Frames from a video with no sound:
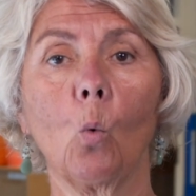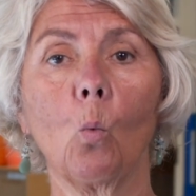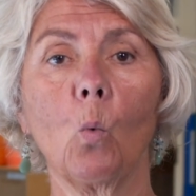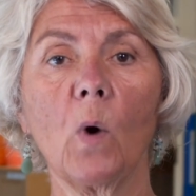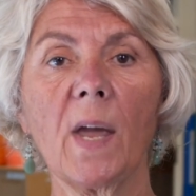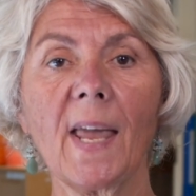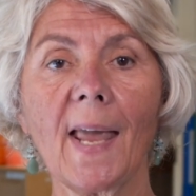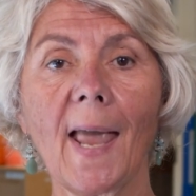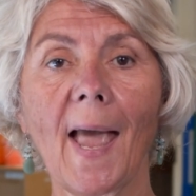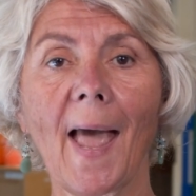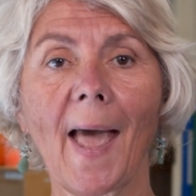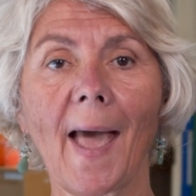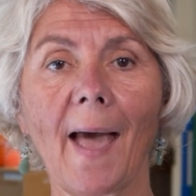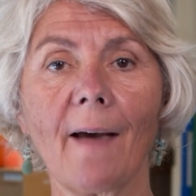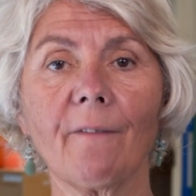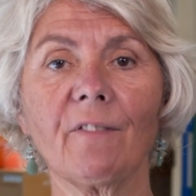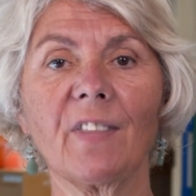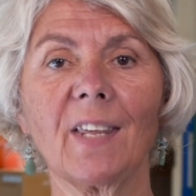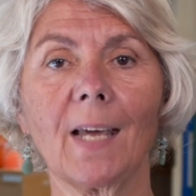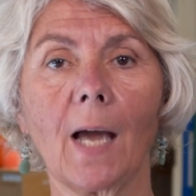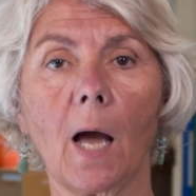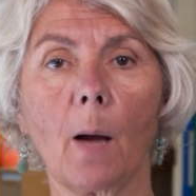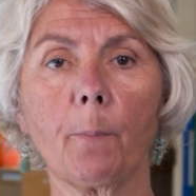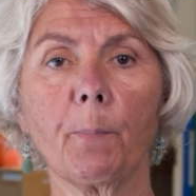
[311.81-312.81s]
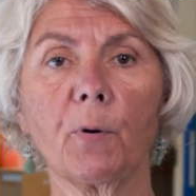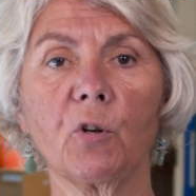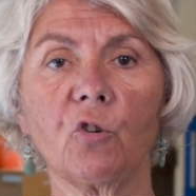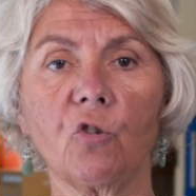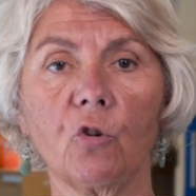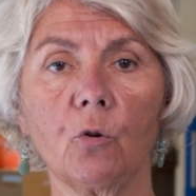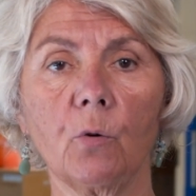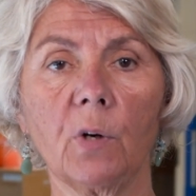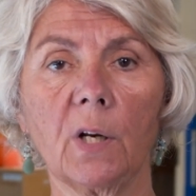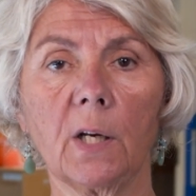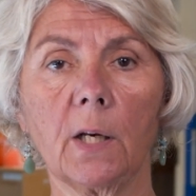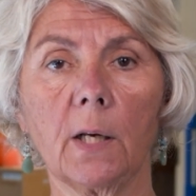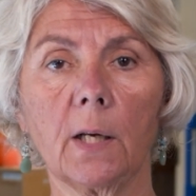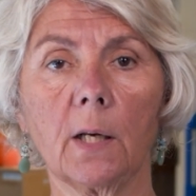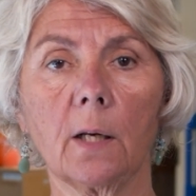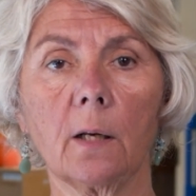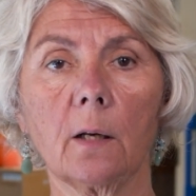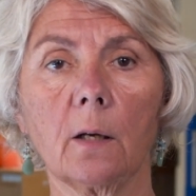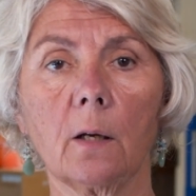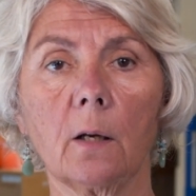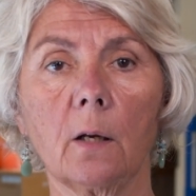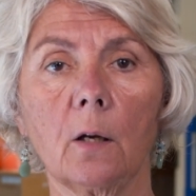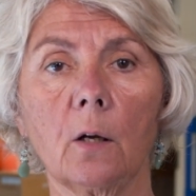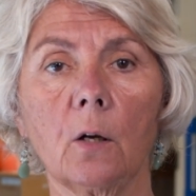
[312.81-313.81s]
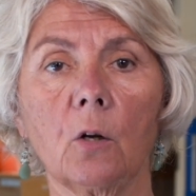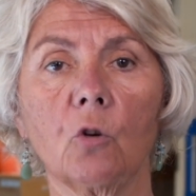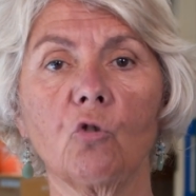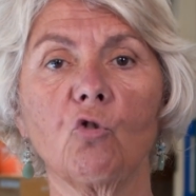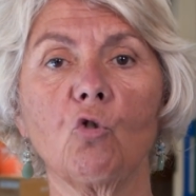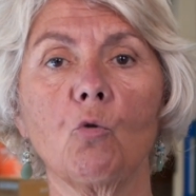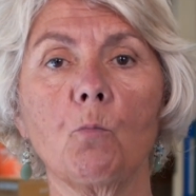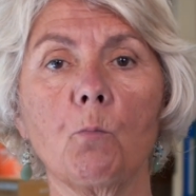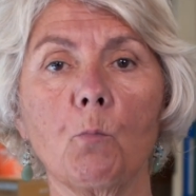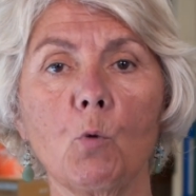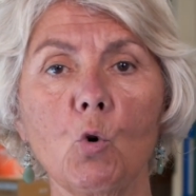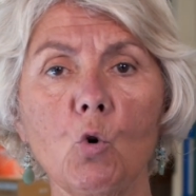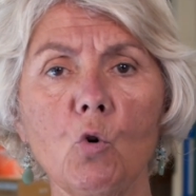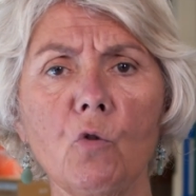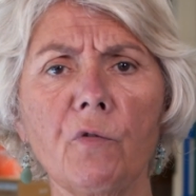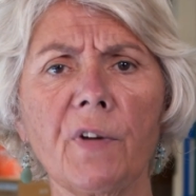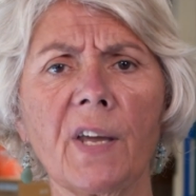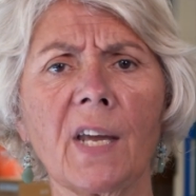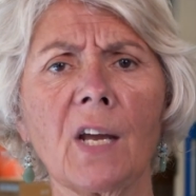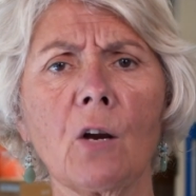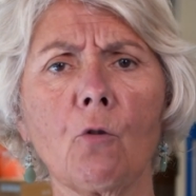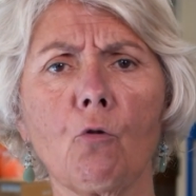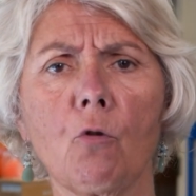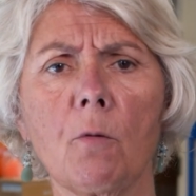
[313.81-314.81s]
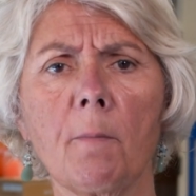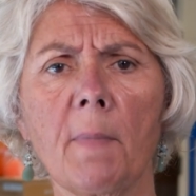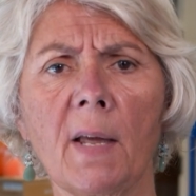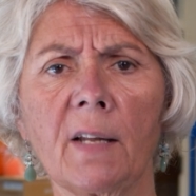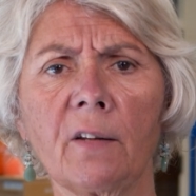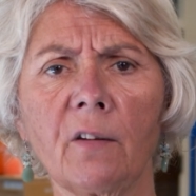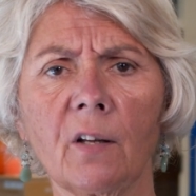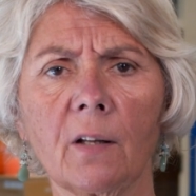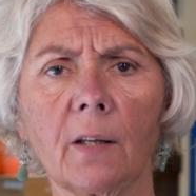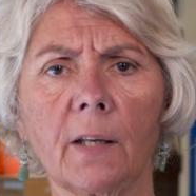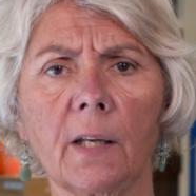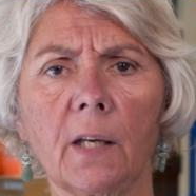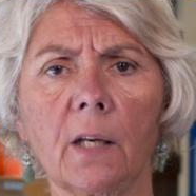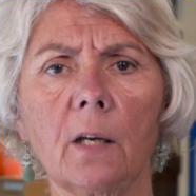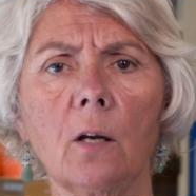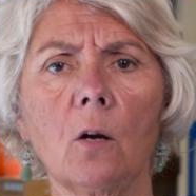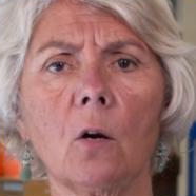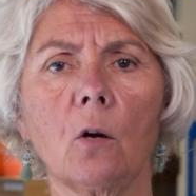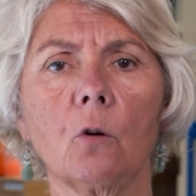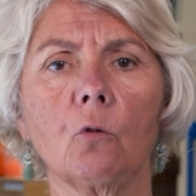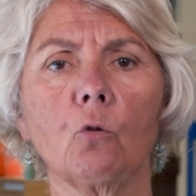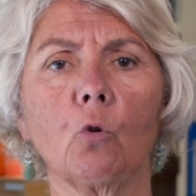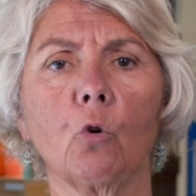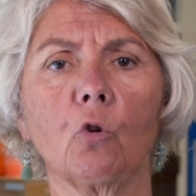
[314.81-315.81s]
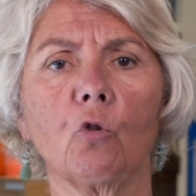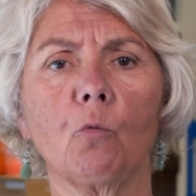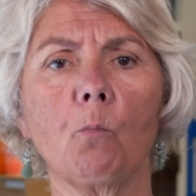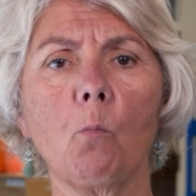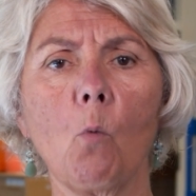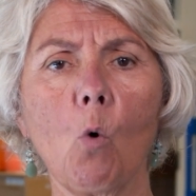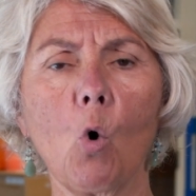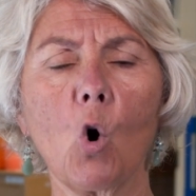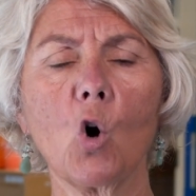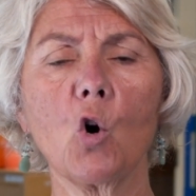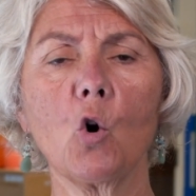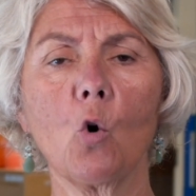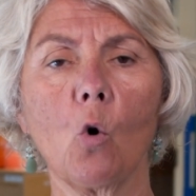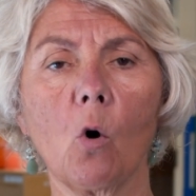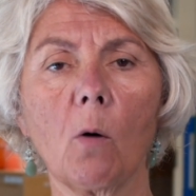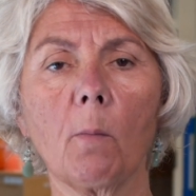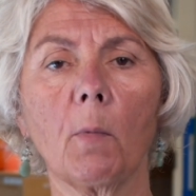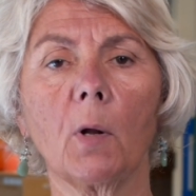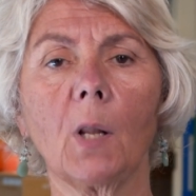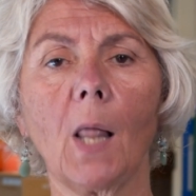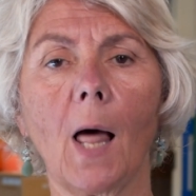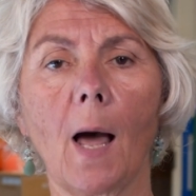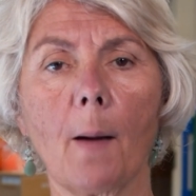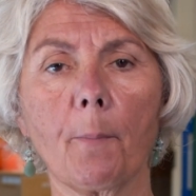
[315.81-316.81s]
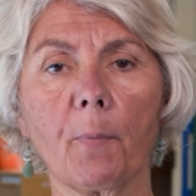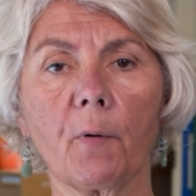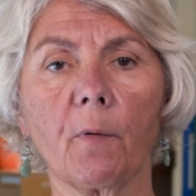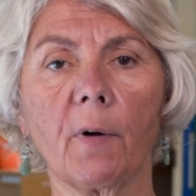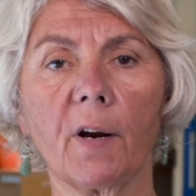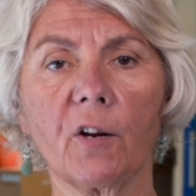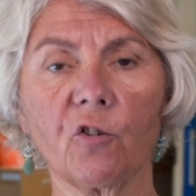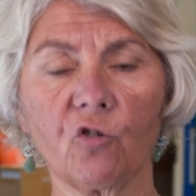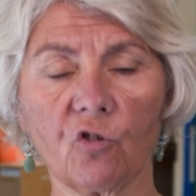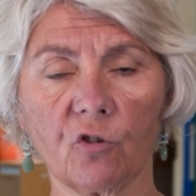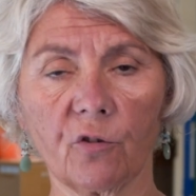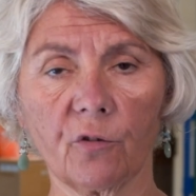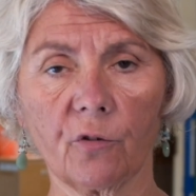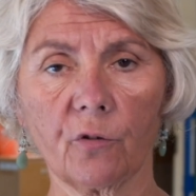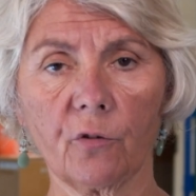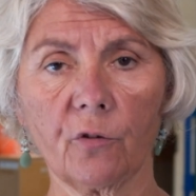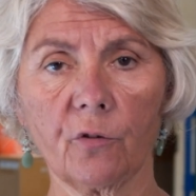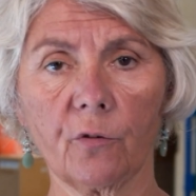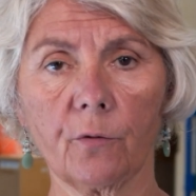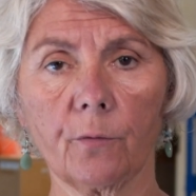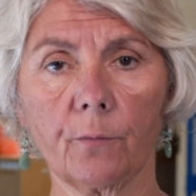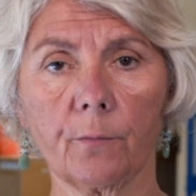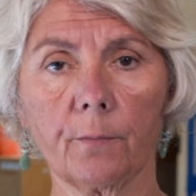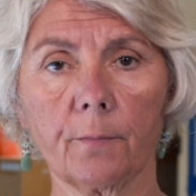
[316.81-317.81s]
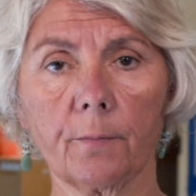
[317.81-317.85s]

we have the opportunity to move incrementally towards more normal operations.